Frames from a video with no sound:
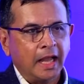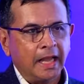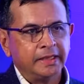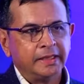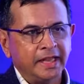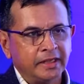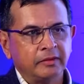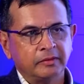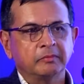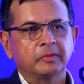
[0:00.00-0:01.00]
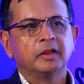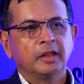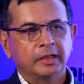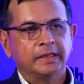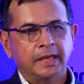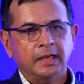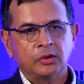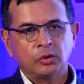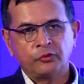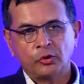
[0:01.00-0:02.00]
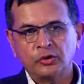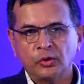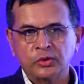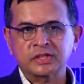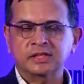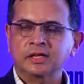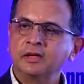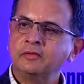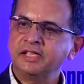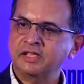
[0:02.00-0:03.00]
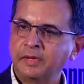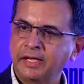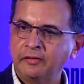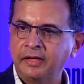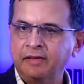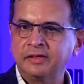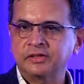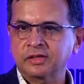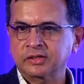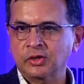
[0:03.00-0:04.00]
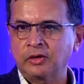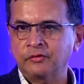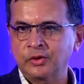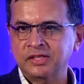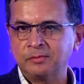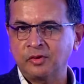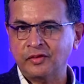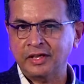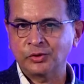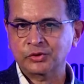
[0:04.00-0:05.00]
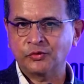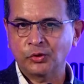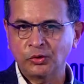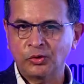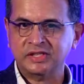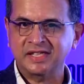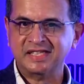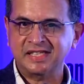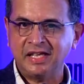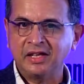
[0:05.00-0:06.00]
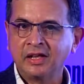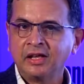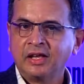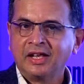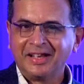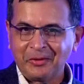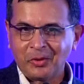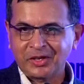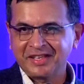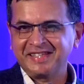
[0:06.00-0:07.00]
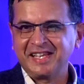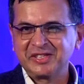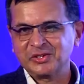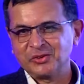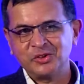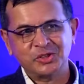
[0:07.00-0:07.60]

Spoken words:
and then there are no four notes which has been given. I will sort of simplify those four notes and see what are the things we